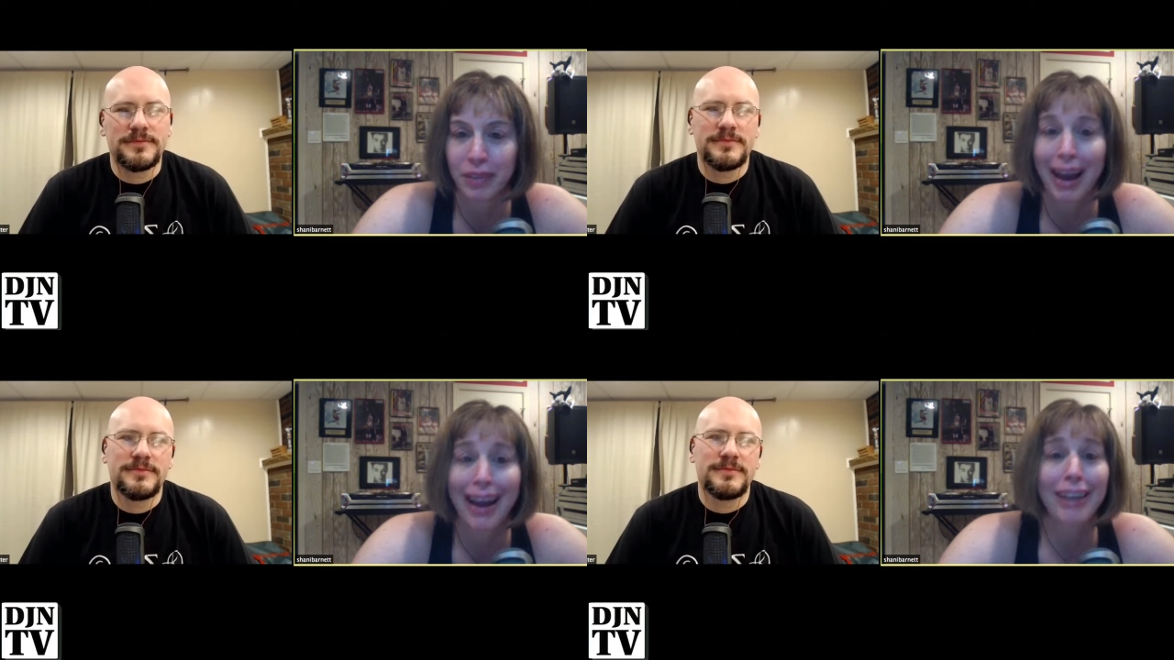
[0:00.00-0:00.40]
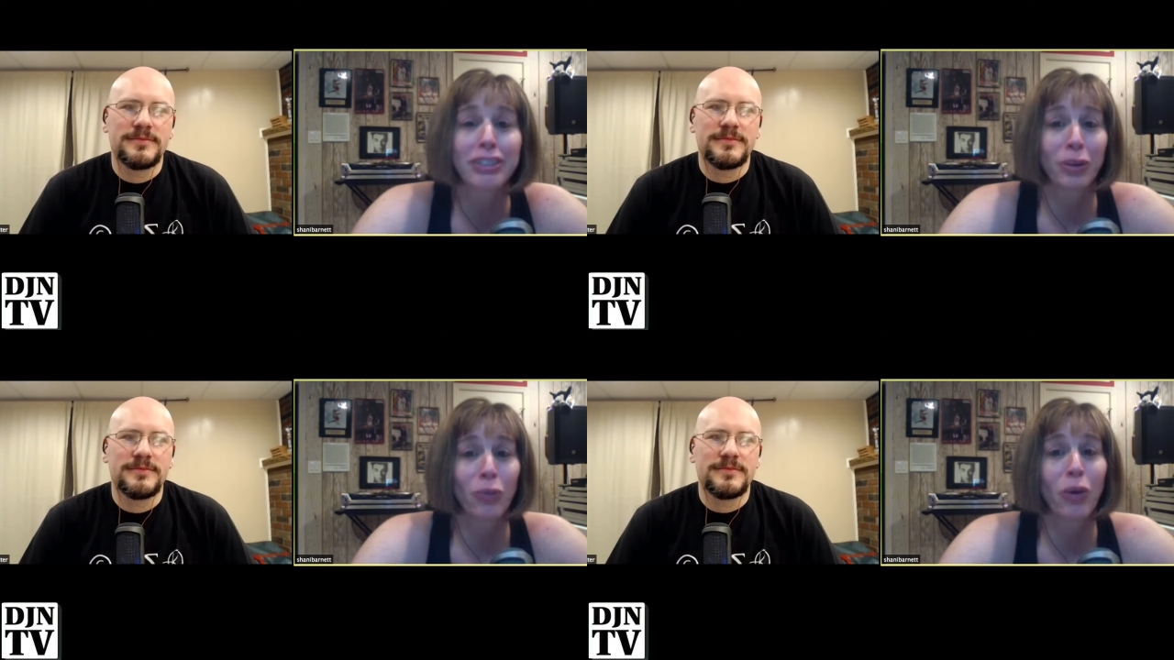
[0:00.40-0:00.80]
Speaker 1: I
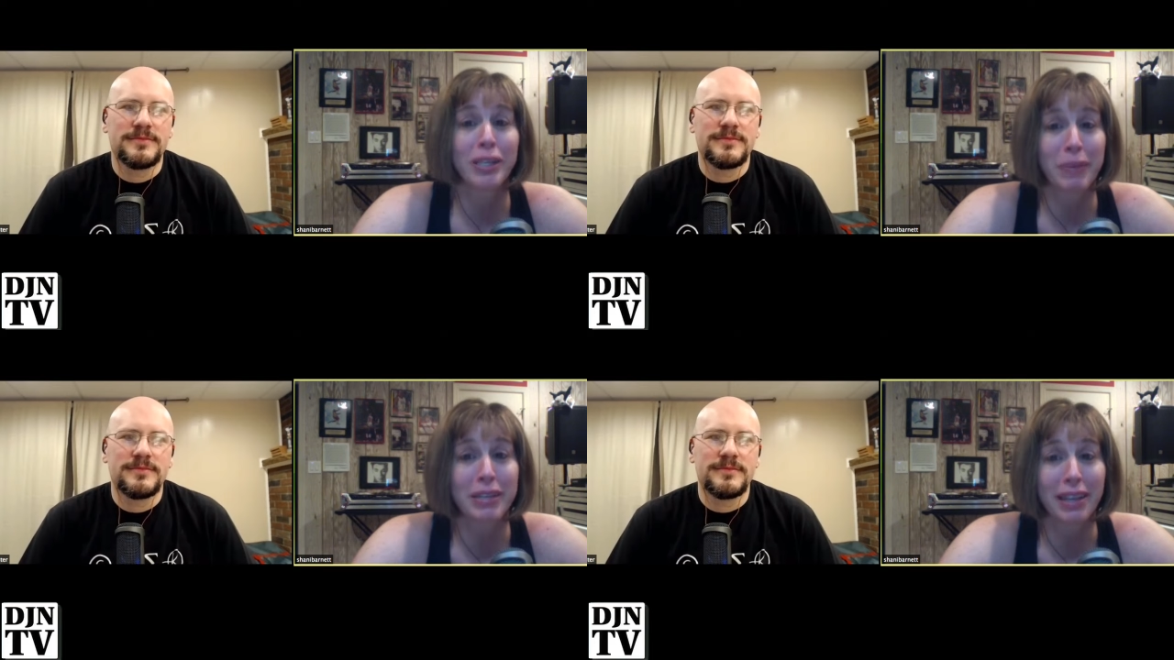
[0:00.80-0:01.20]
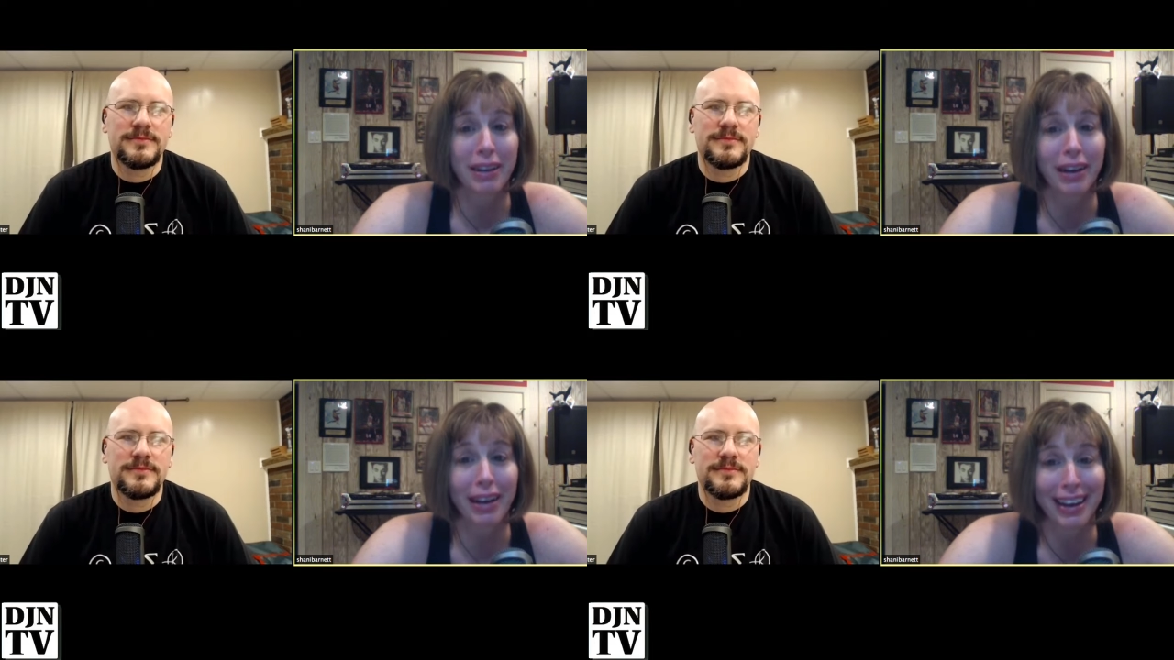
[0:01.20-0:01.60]
actually was busy.
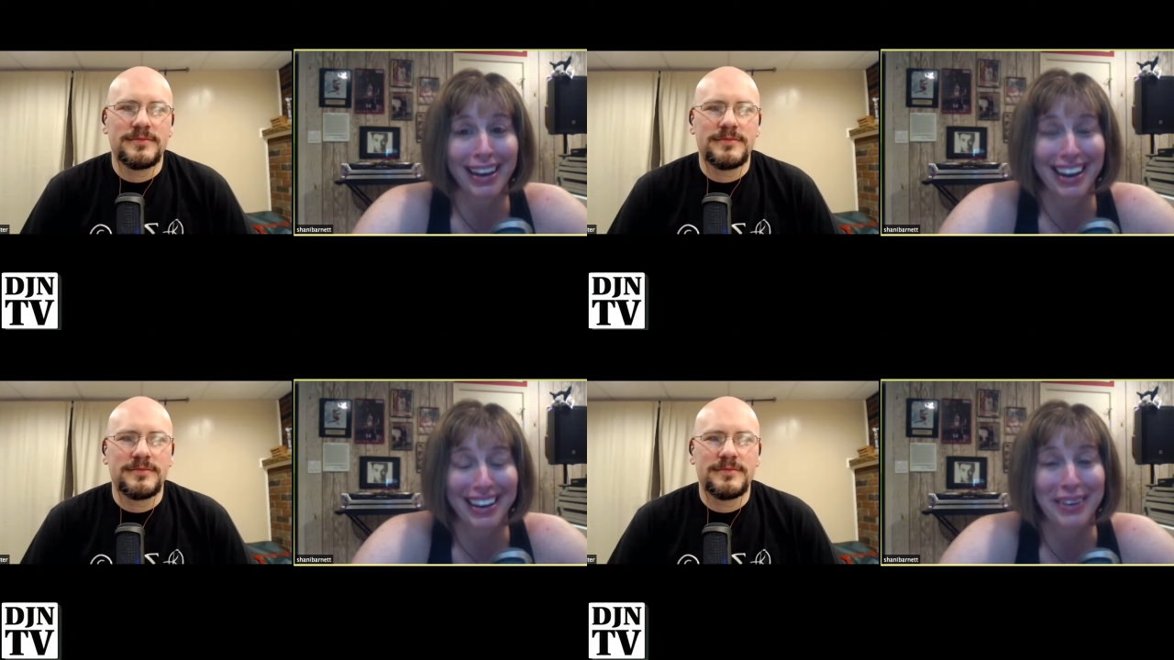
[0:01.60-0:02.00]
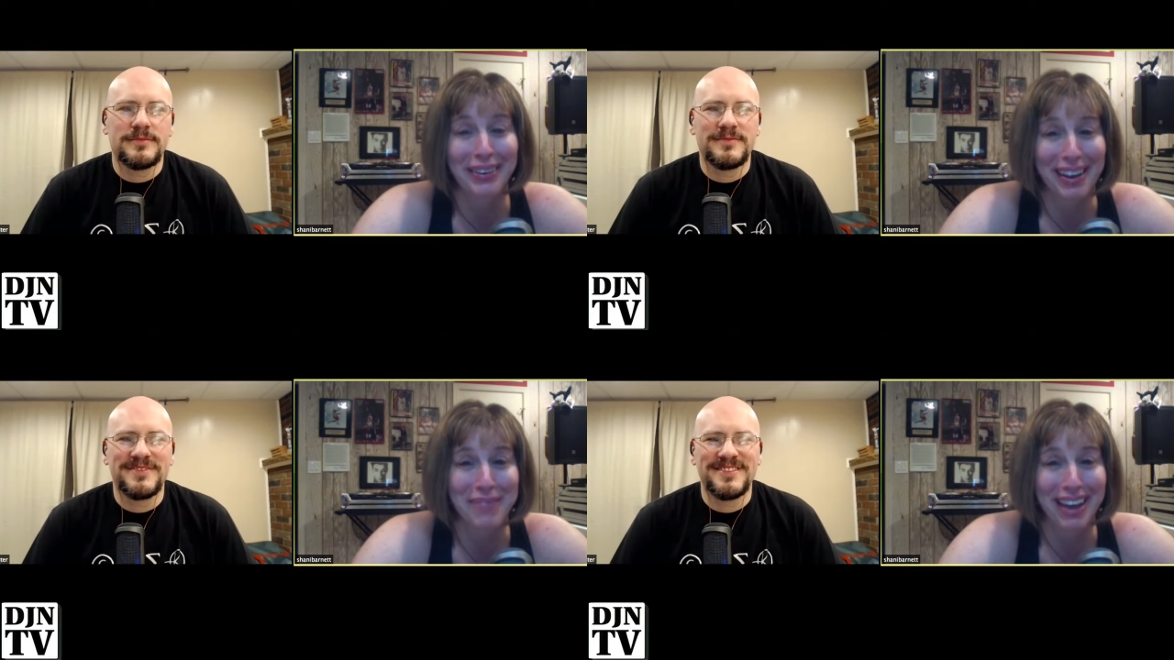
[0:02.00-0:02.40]
Like, I'm
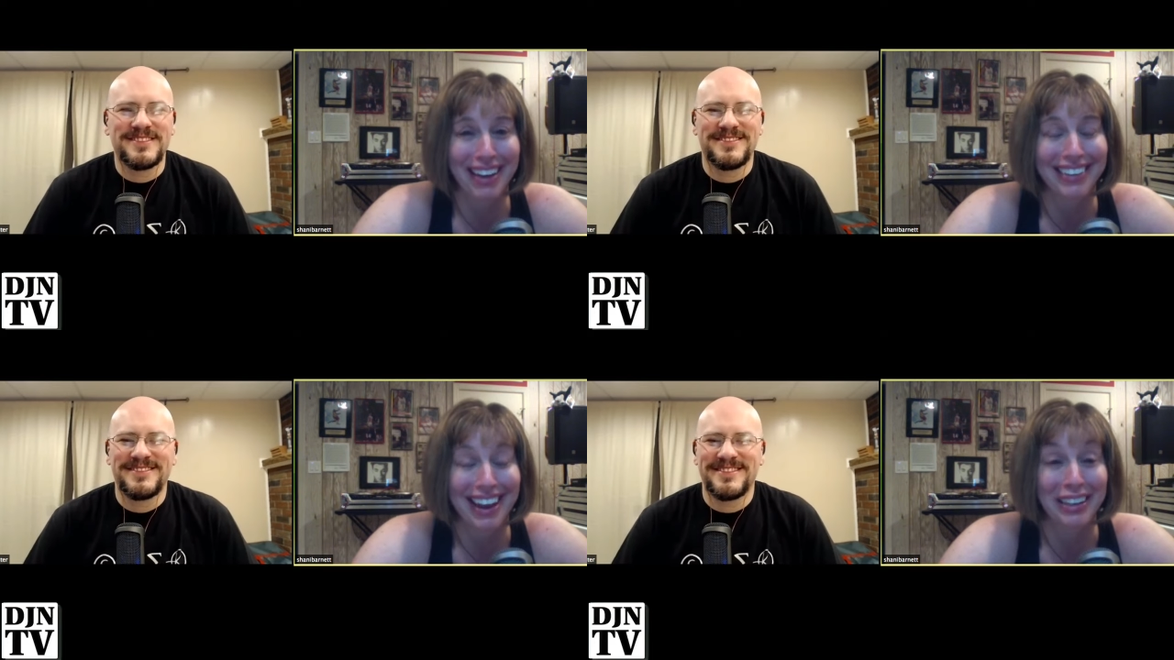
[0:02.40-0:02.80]
not lying,